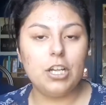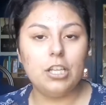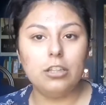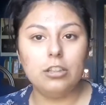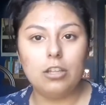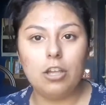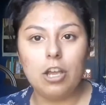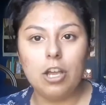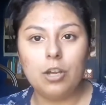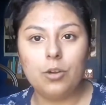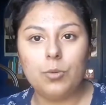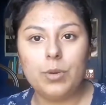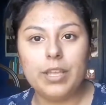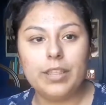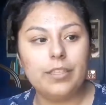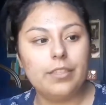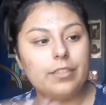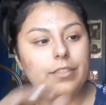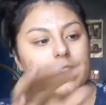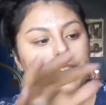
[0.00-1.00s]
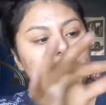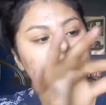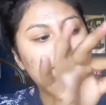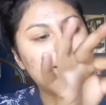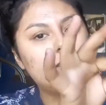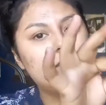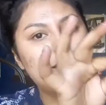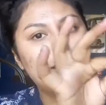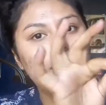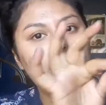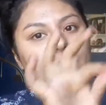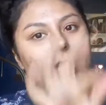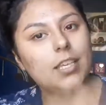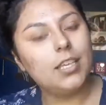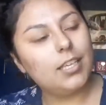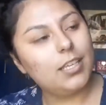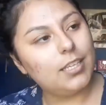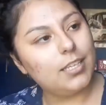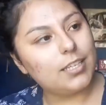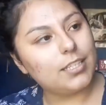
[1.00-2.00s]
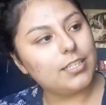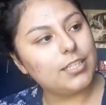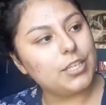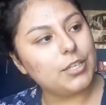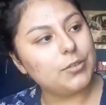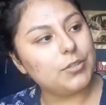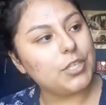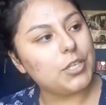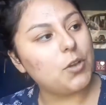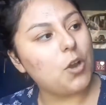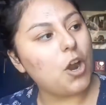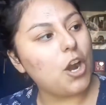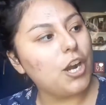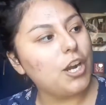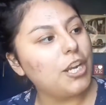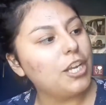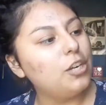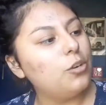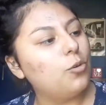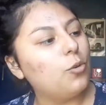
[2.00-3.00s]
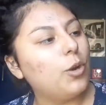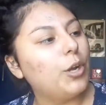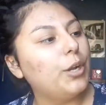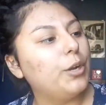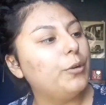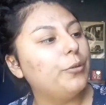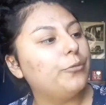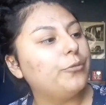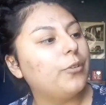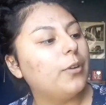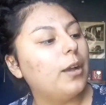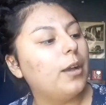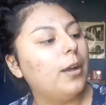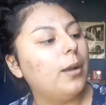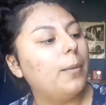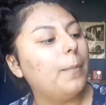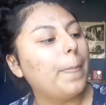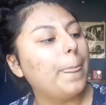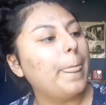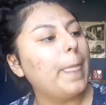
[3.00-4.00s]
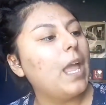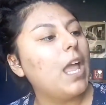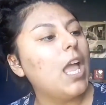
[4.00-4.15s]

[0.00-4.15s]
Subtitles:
along with this, argan oil from